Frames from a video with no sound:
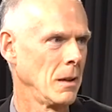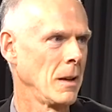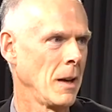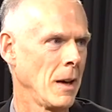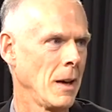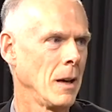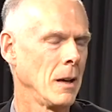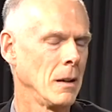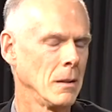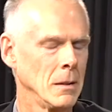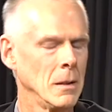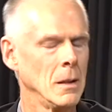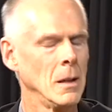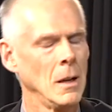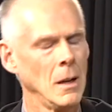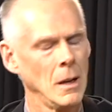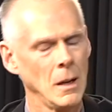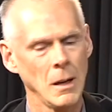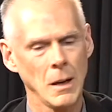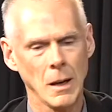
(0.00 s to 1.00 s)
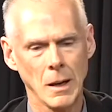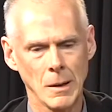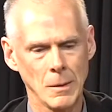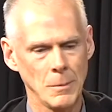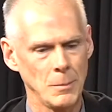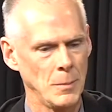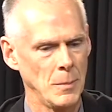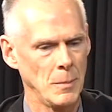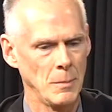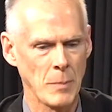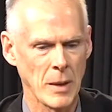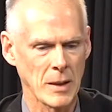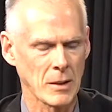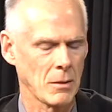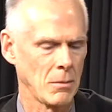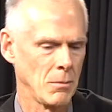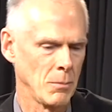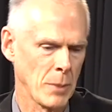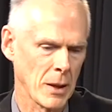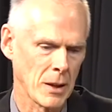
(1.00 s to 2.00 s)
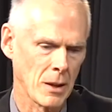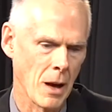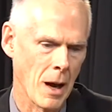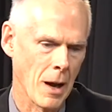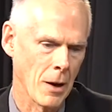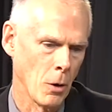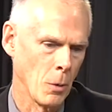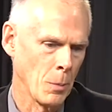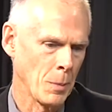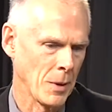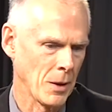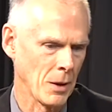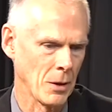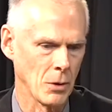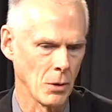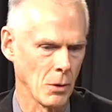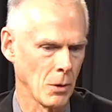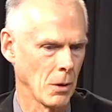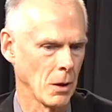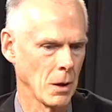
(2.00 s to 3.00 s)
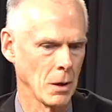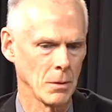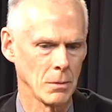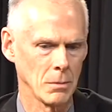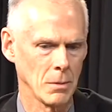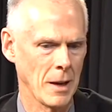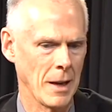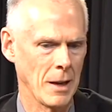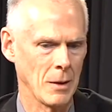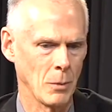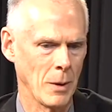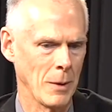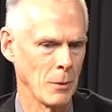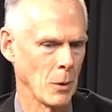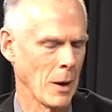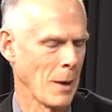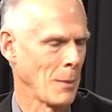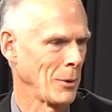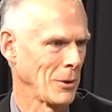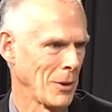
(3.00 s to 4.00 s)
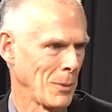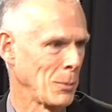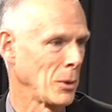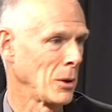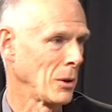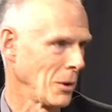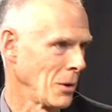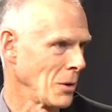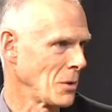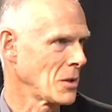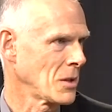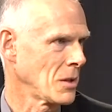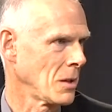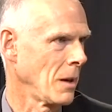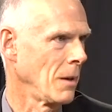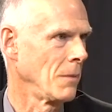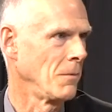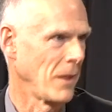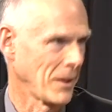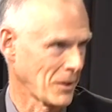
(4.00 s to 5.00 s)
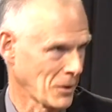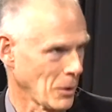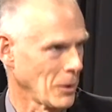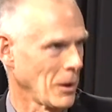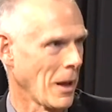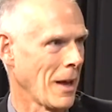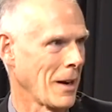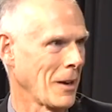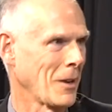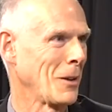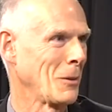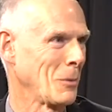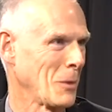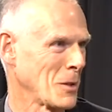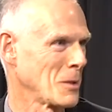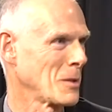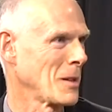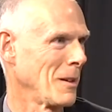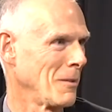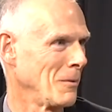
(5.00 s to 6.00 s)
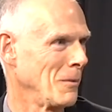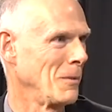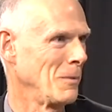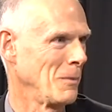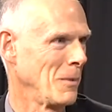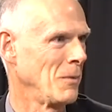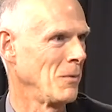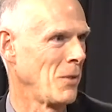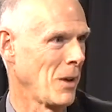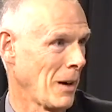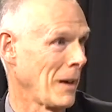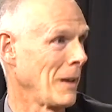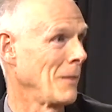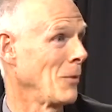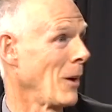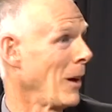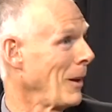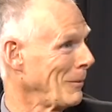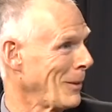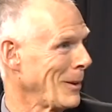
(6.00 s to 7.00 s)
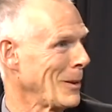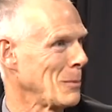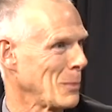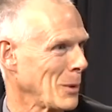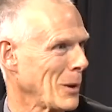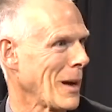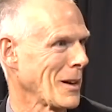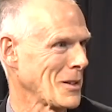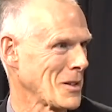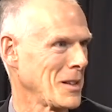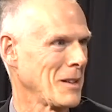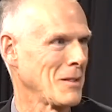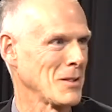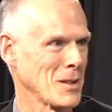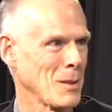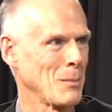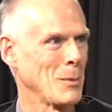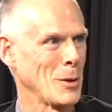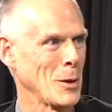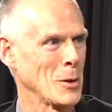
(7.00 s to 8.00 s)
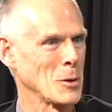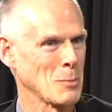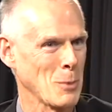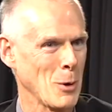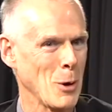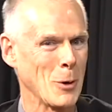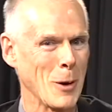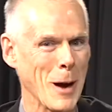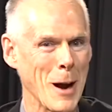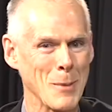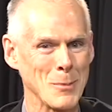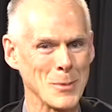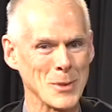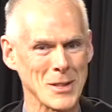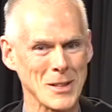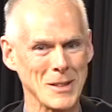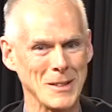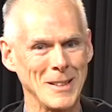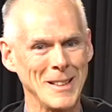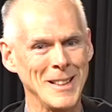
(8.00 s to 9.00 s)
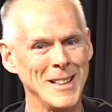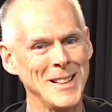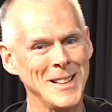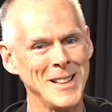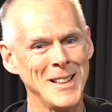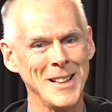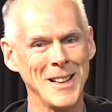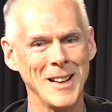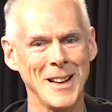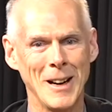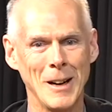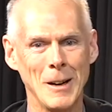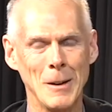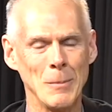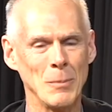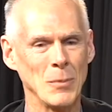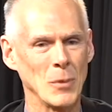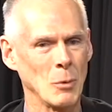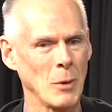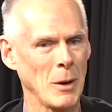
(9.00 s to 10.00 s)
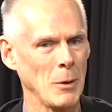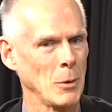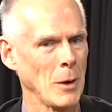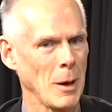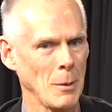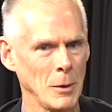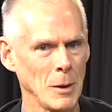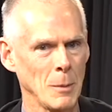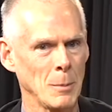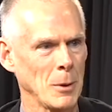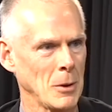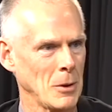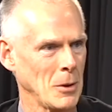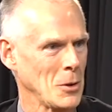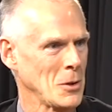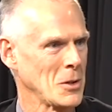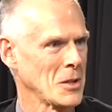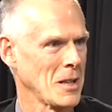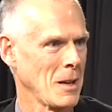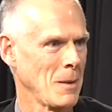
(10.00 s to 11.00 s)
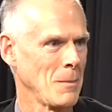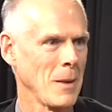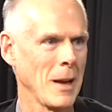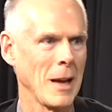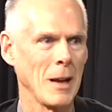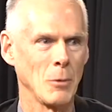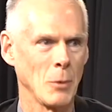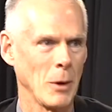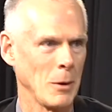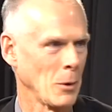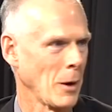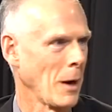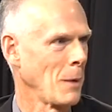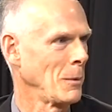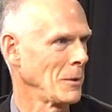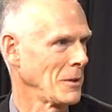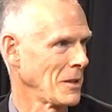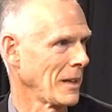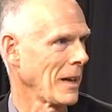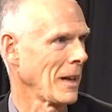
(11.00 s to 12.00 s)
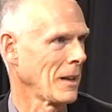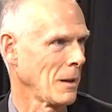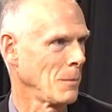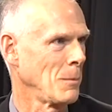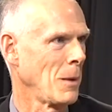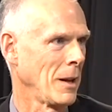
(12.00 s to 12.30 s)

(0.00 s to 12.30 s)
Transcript: Yeah. But God opened the door, and we were able to produce. Victor Oladikin was very involved in the production of some of those programs, and we were able to produce them, and we were able to get them